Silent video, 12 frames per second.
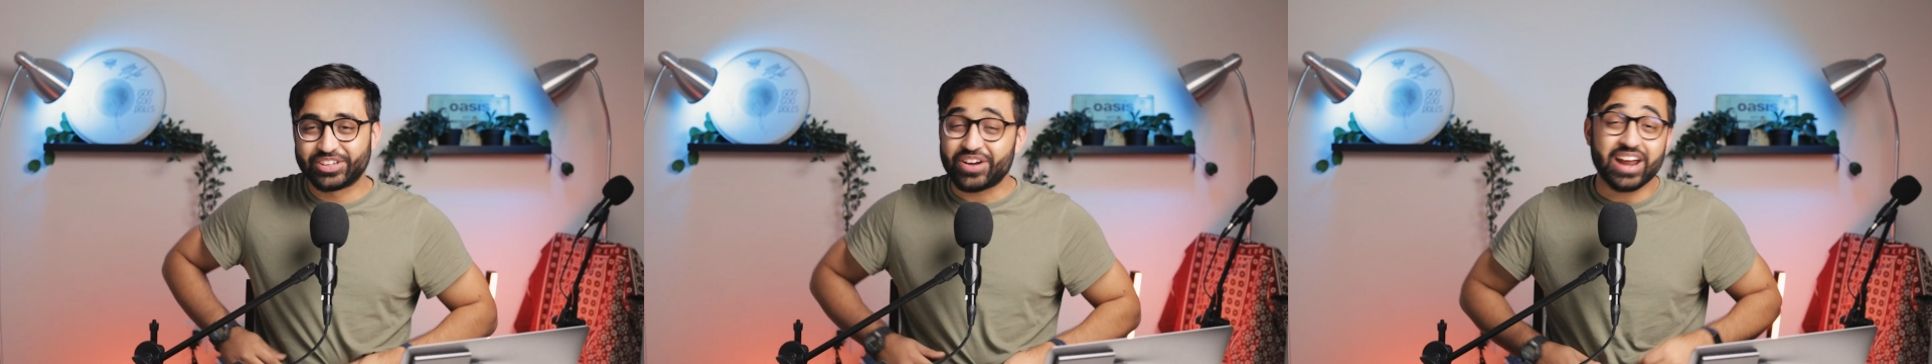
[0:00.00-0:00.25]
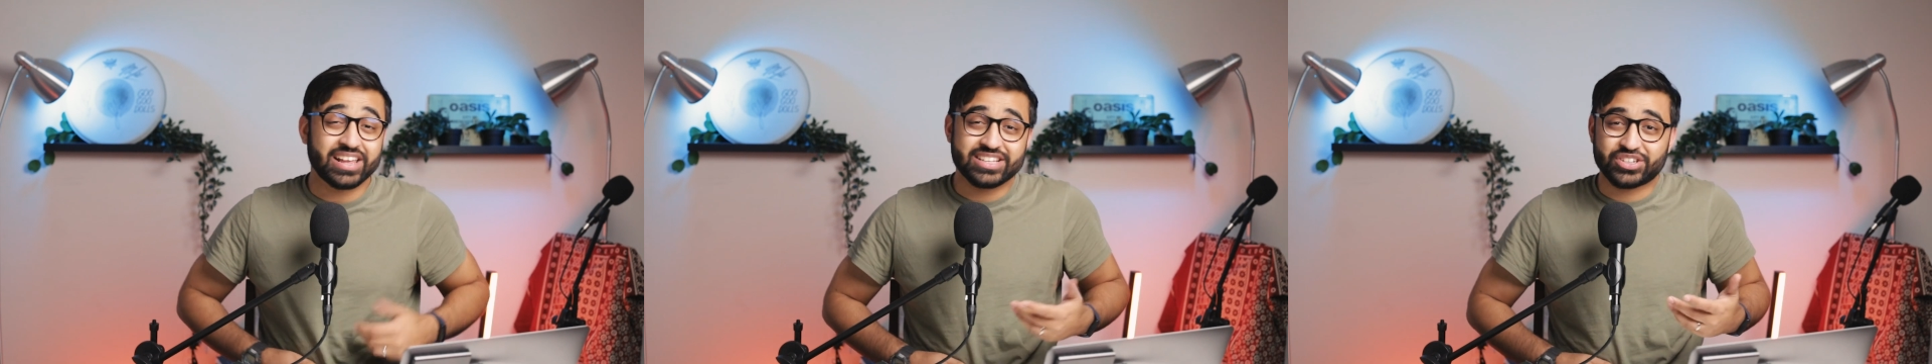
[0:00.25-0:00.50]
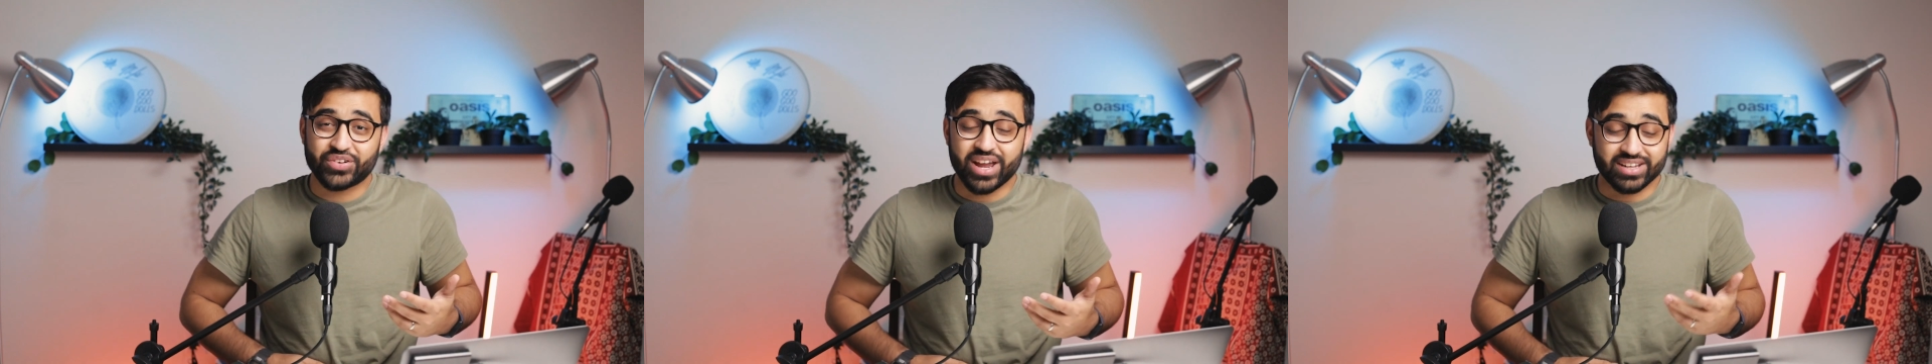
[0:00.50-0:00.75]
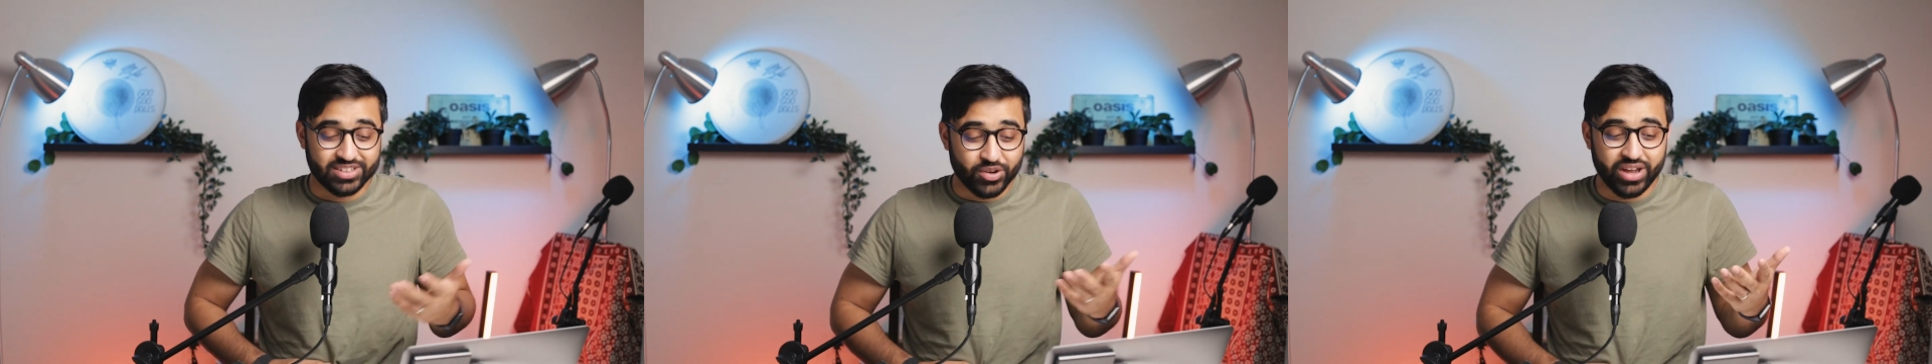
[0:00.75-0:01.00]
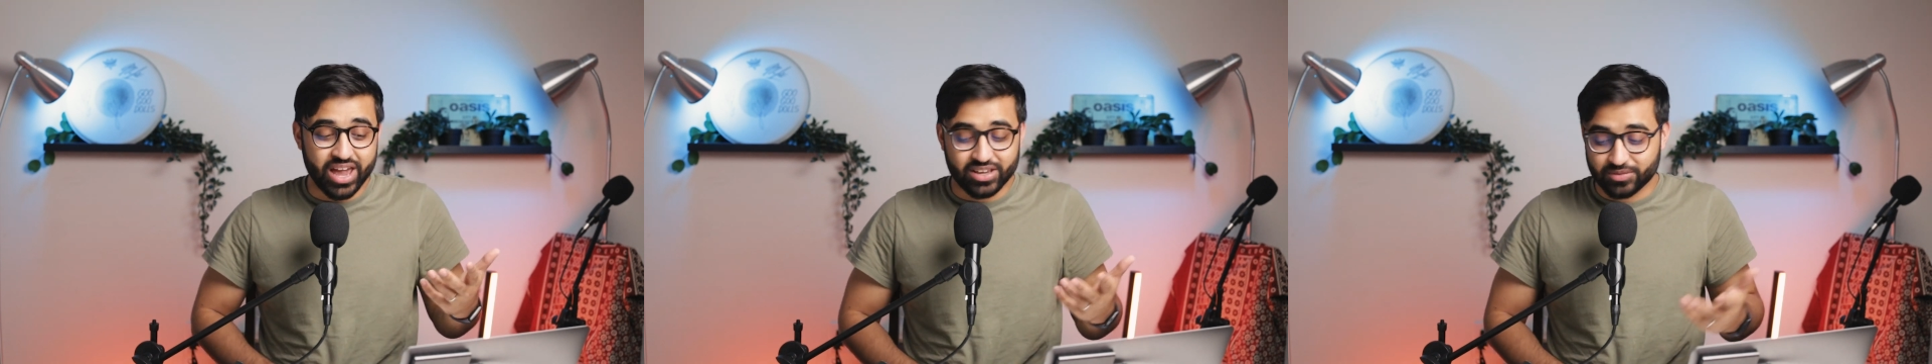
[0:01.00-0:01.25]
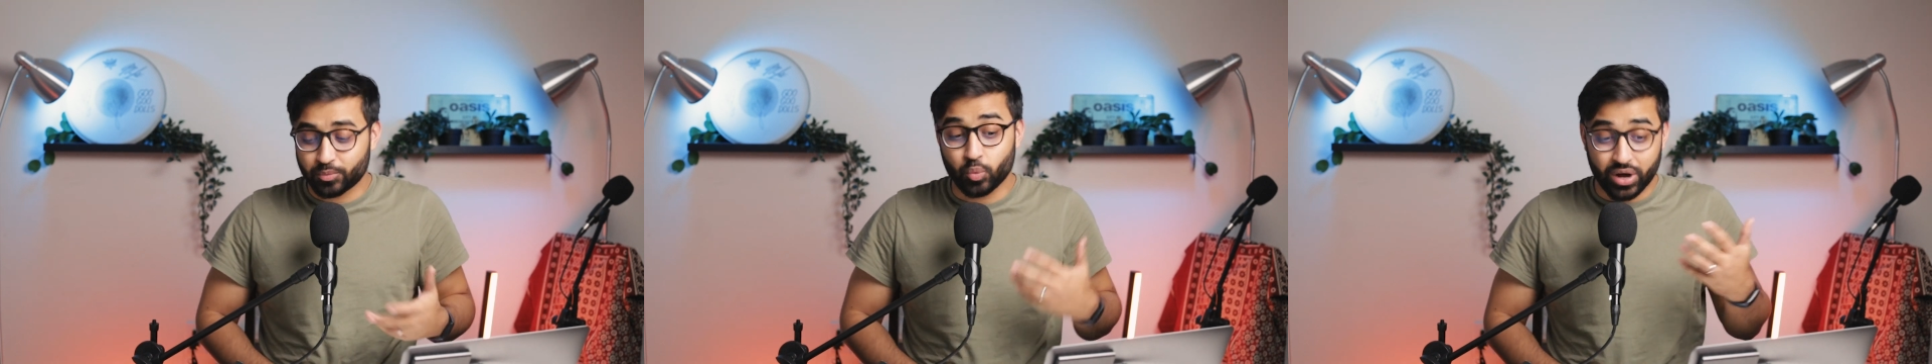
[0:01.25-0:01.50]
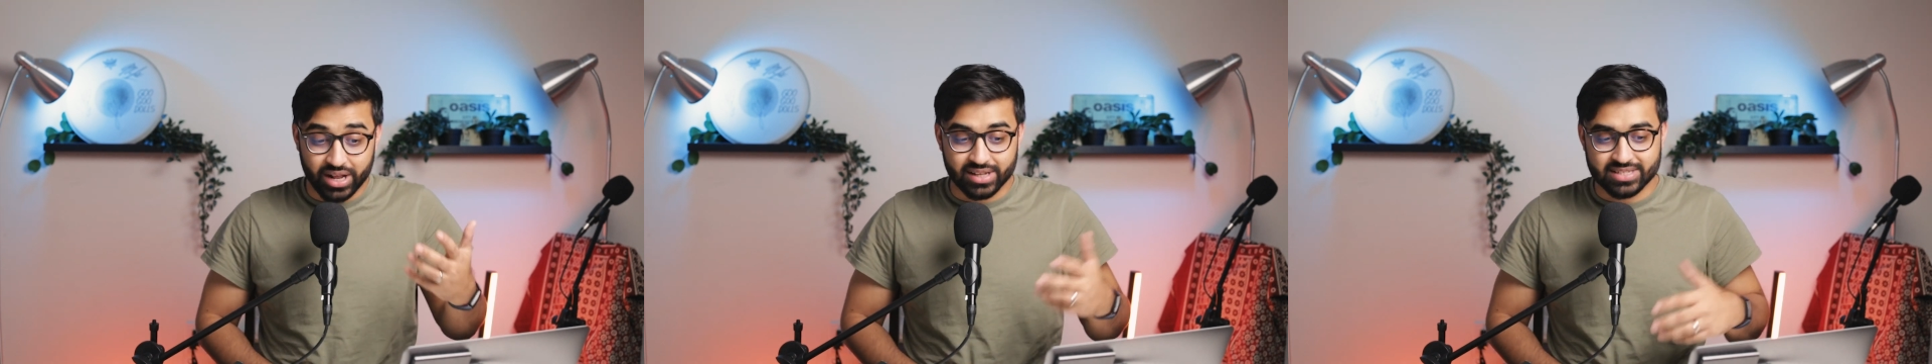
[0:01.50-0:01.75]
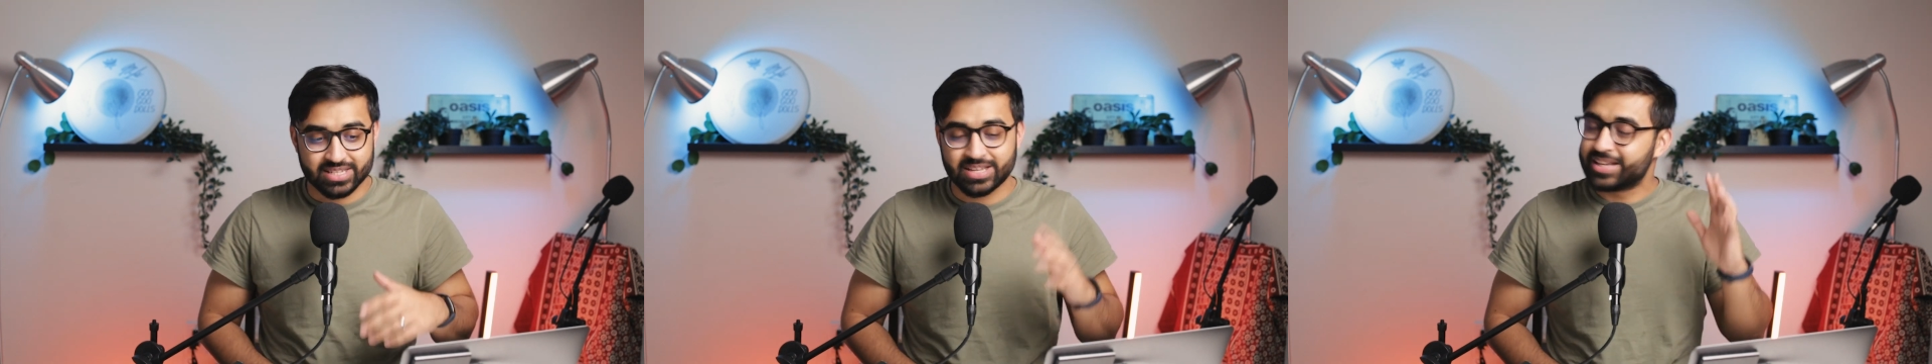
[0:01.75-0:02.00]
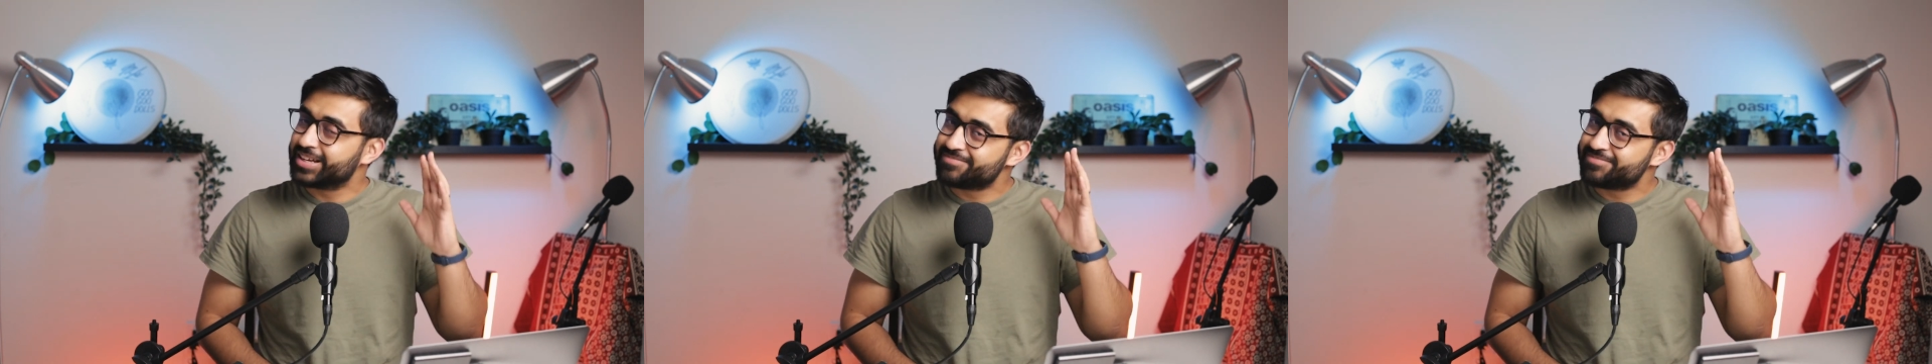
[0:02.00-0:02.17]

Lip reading: The writing is great. Okay, what else?